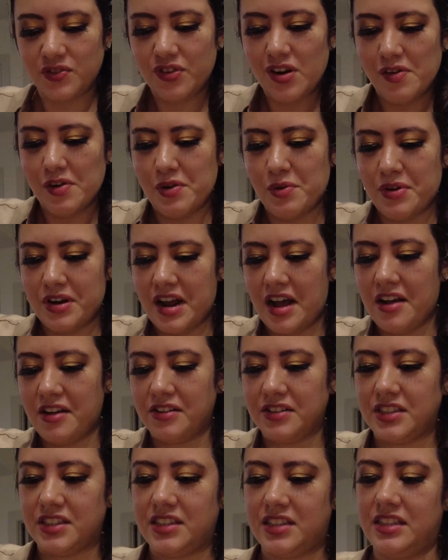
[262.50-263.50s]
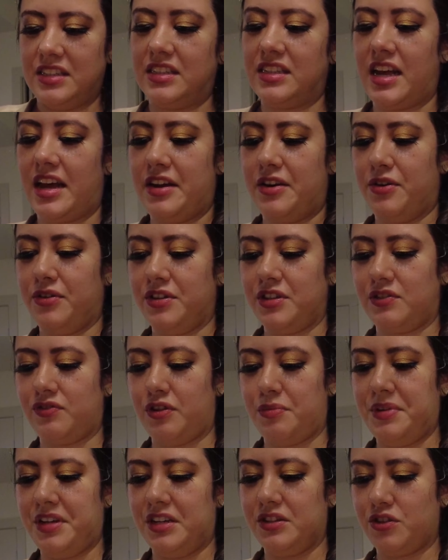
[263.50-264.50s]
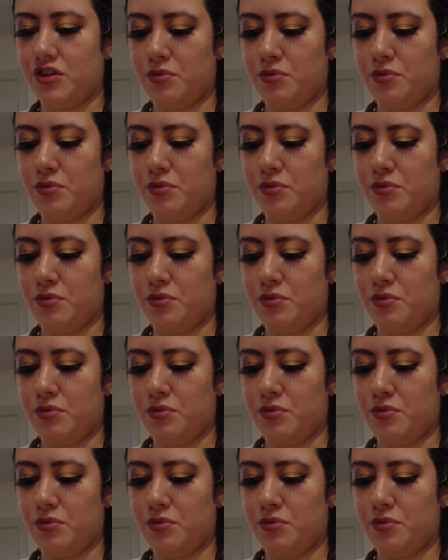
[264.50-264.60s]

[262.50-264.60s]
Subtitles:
for everyone else, since I know this for me is